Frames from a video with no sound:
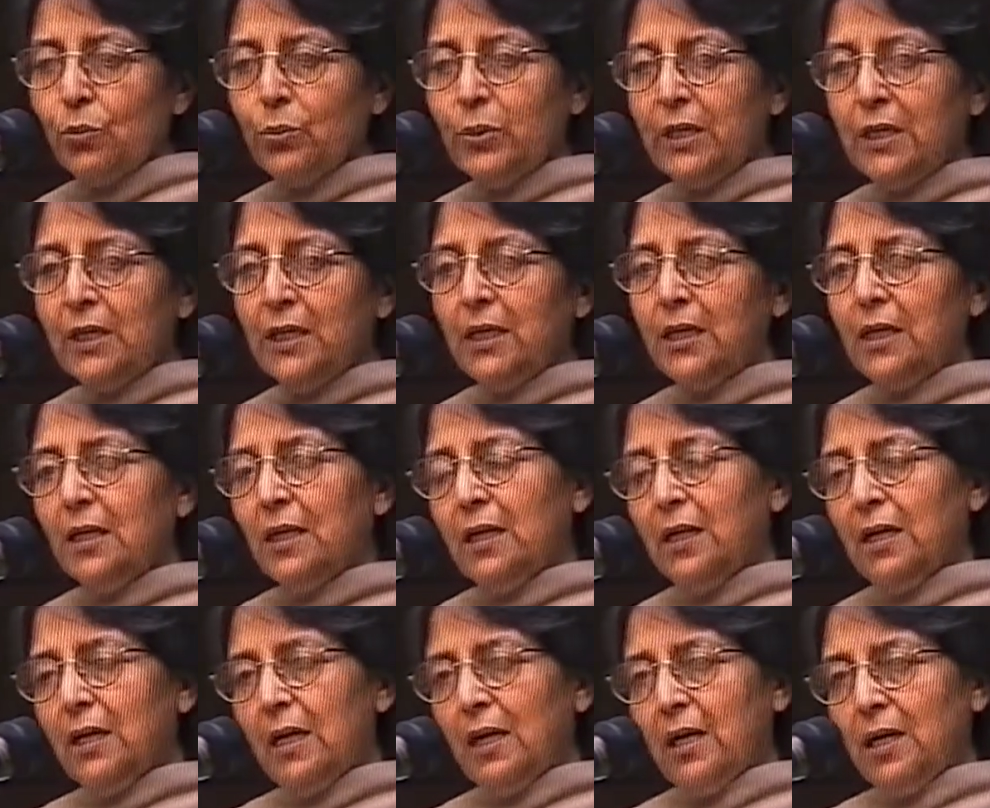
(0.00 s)
We
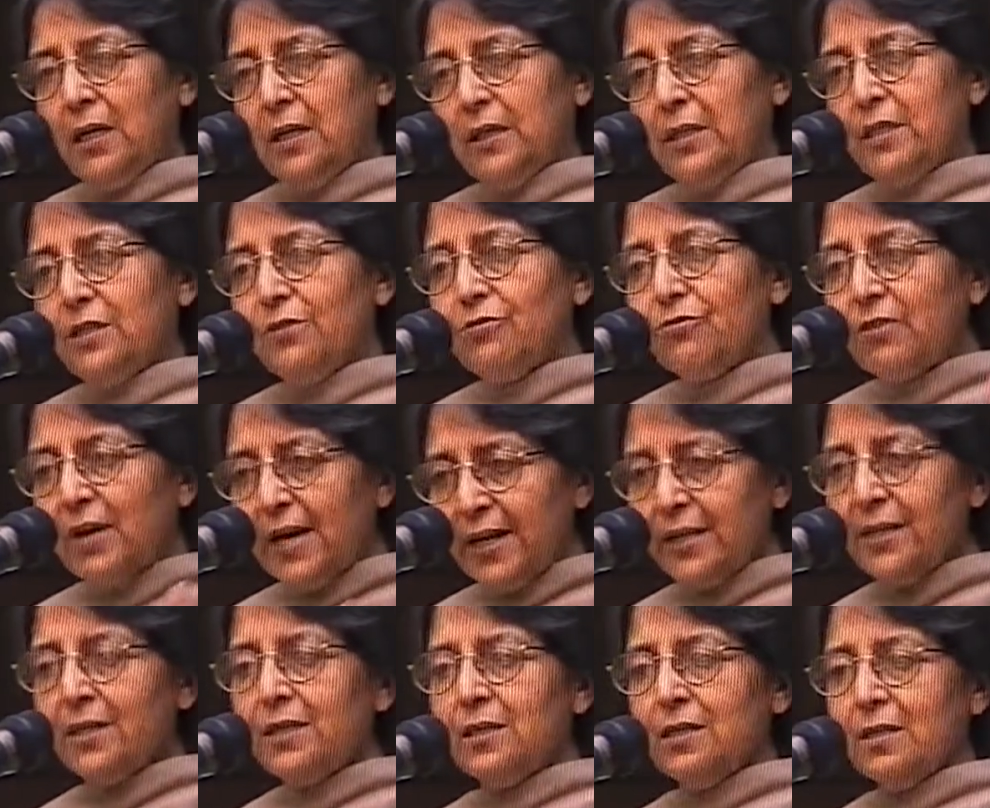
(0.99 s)
are
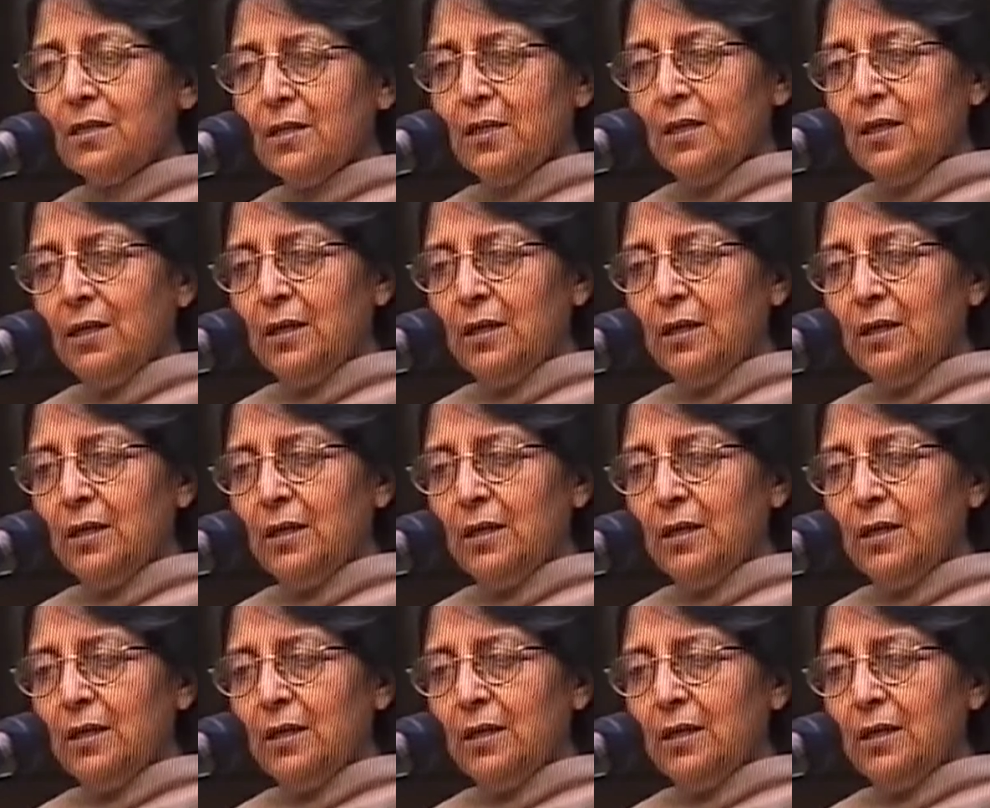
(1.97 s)
defined